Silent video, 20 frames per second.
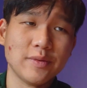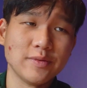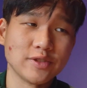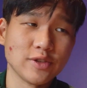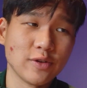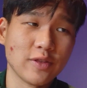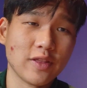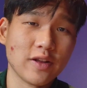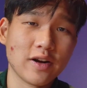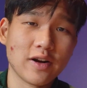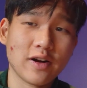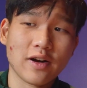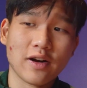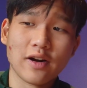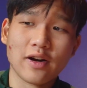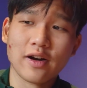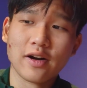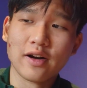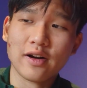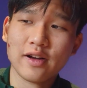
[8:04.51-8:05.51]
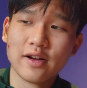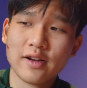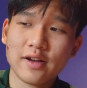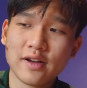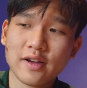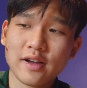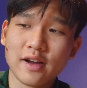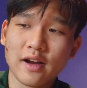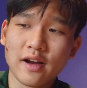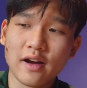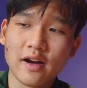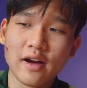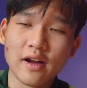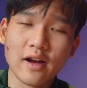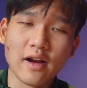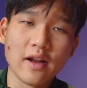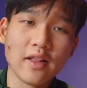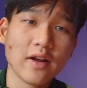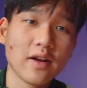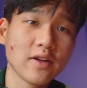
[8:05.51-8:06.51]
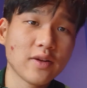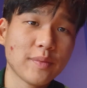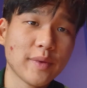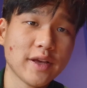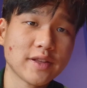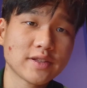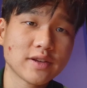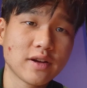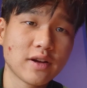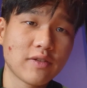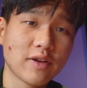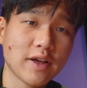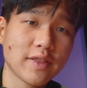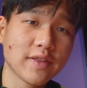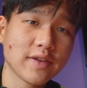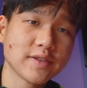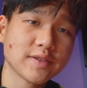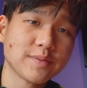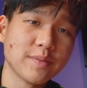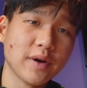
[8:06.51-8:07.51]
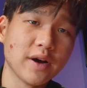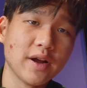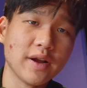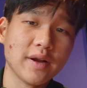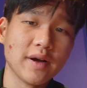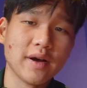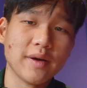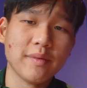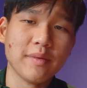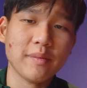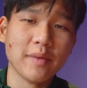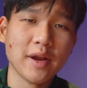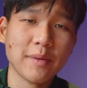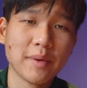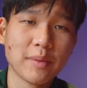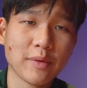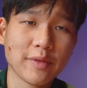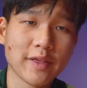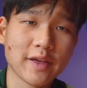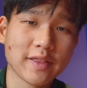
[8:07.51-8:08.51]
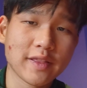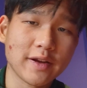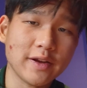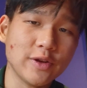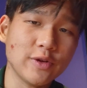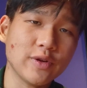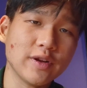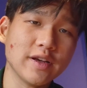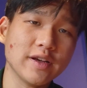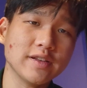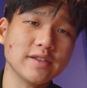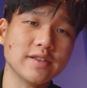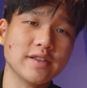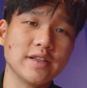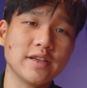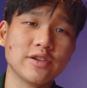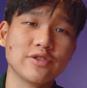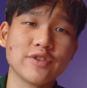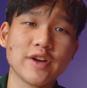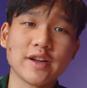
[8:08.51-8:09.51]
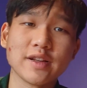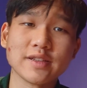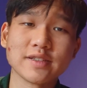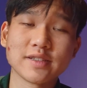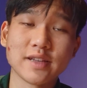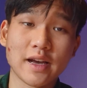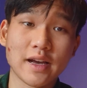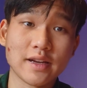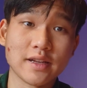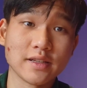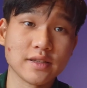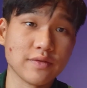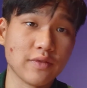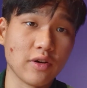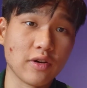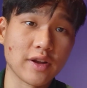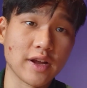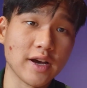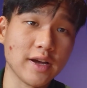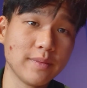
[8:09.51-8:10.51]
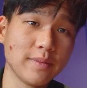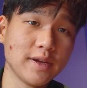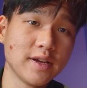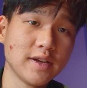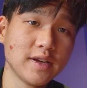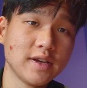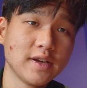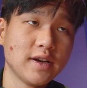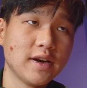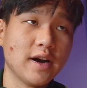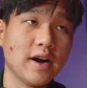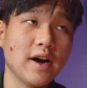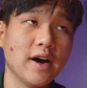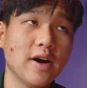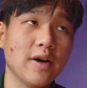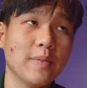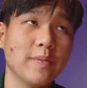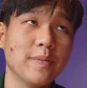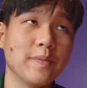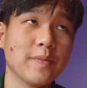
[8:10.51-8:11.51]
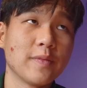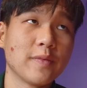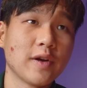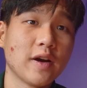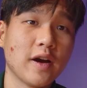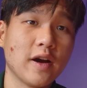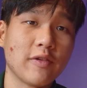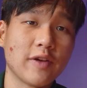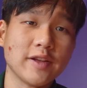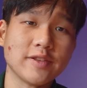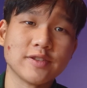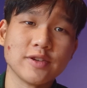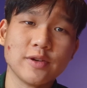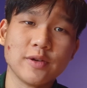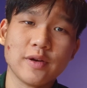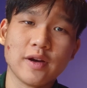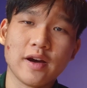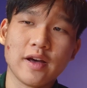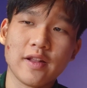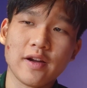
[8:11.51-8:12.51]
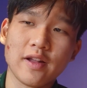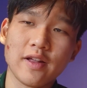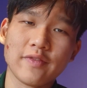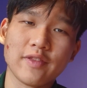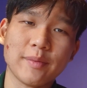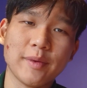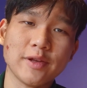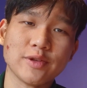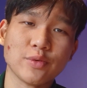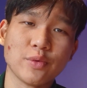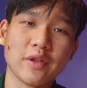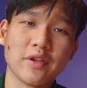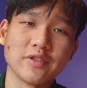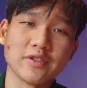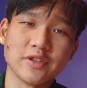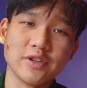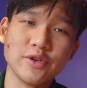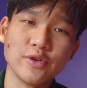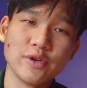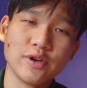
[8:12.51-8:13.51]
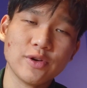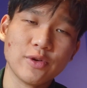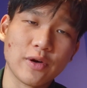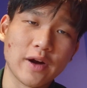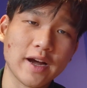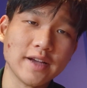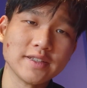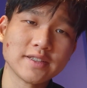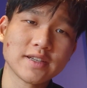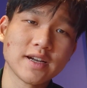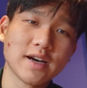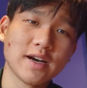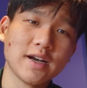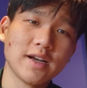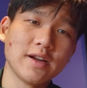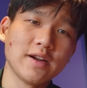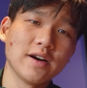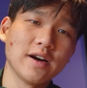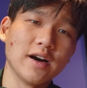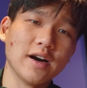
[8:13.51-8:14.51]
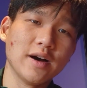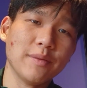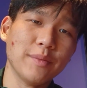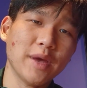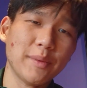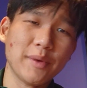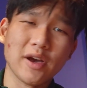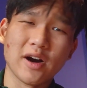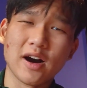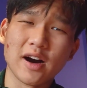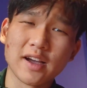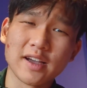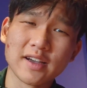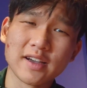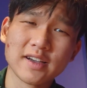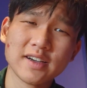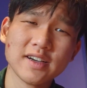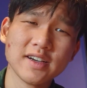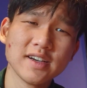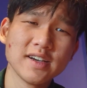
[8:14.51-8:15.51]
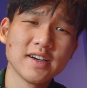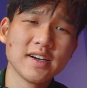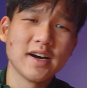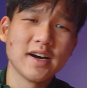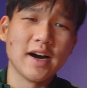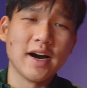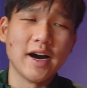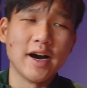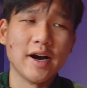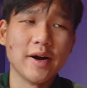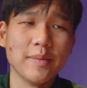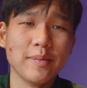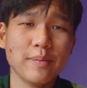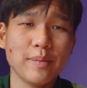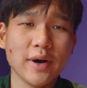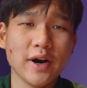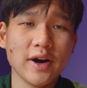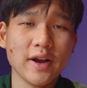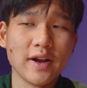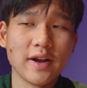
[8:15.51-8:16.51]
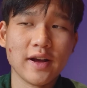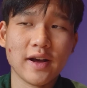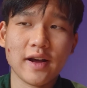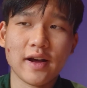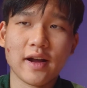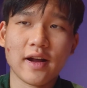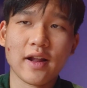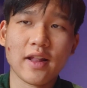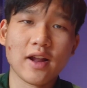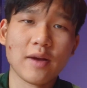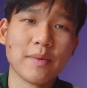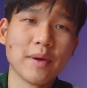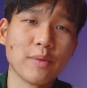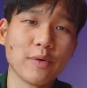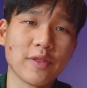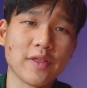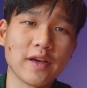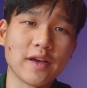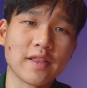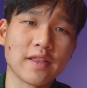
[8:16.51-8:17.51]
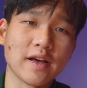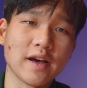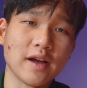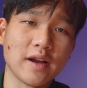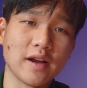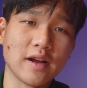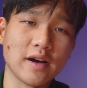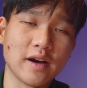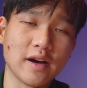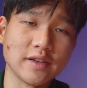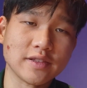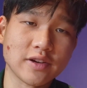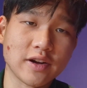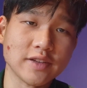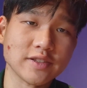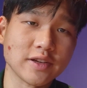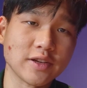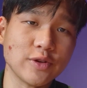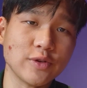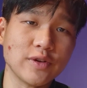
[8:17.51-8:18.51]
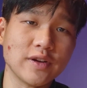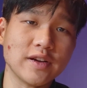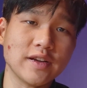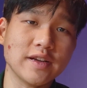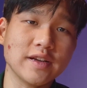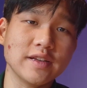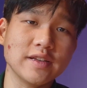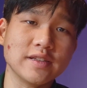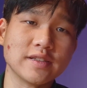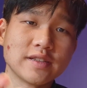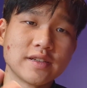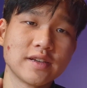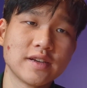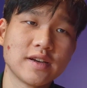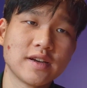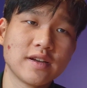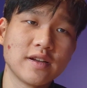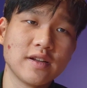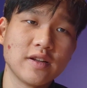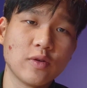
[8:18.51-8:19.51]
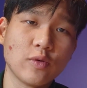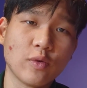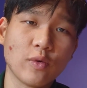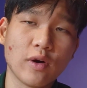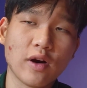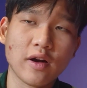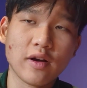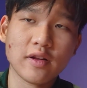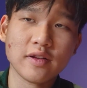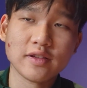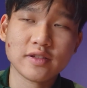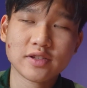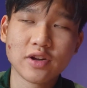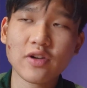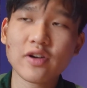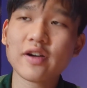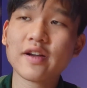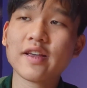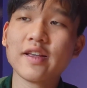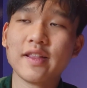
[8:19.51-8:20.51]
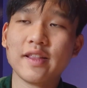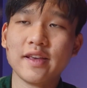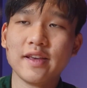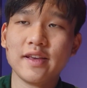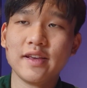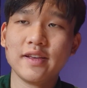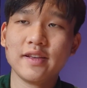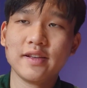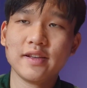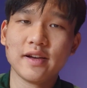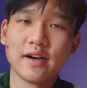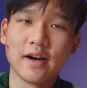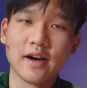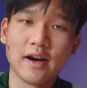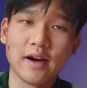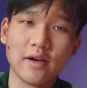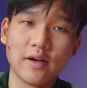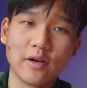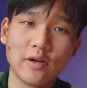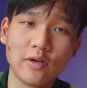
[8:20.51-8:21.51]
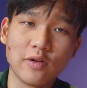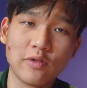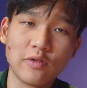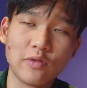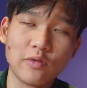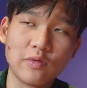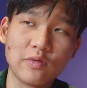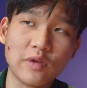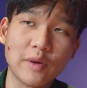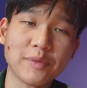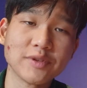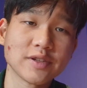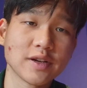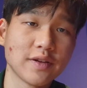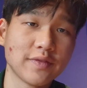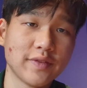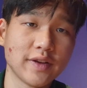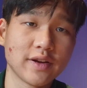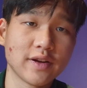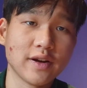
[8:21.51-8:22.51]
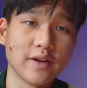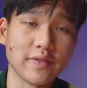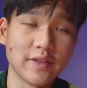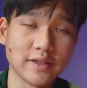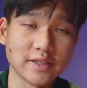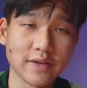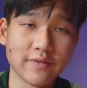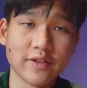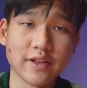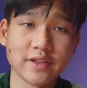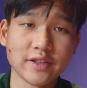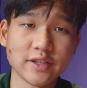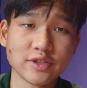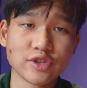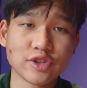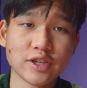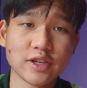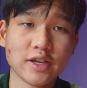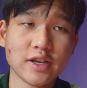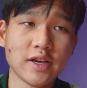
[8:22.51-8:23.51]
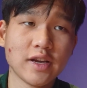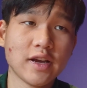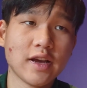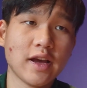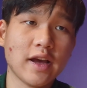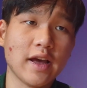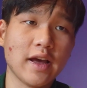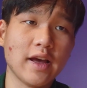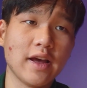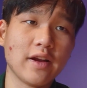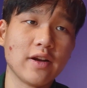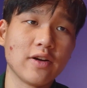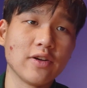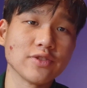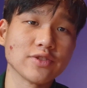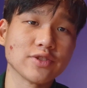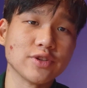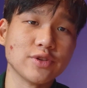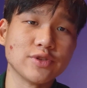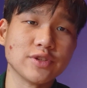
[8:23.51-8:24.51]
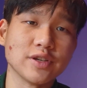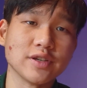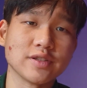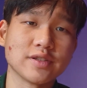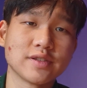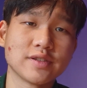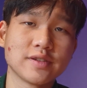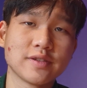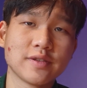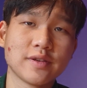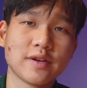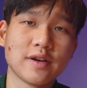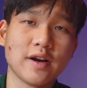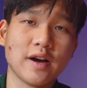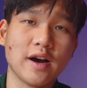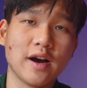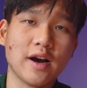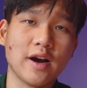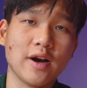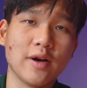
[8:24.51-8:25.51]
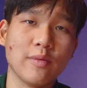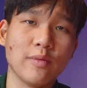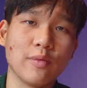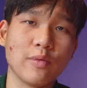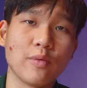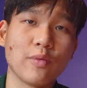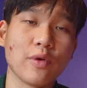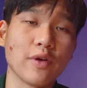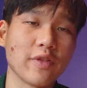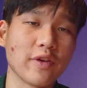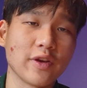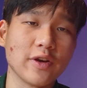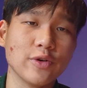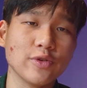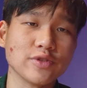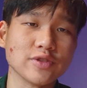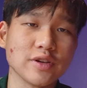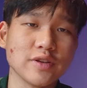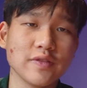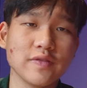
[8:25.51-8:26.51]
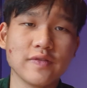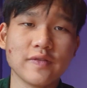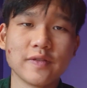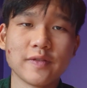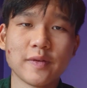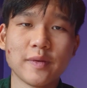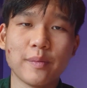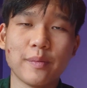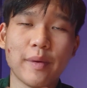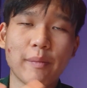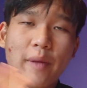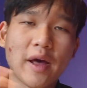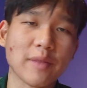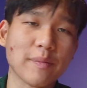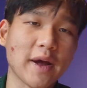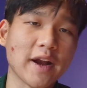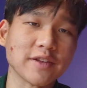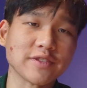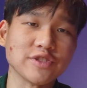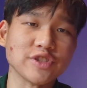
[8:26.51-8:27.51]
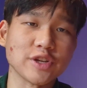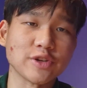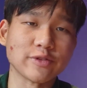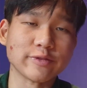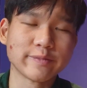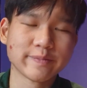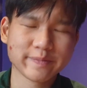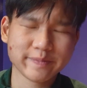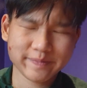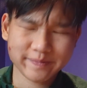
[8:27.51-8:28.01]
So there are a lot of debates around this, but many people think that Newton is the greatest scientist of all time. All right, so there are a lot of debates whether it's Newton or Einstein, maybe Hawking, but a lot of people think that Sir Isaac Newton is certainly the representative figure of the 17th century, and also just one of the goats of mathematics in general.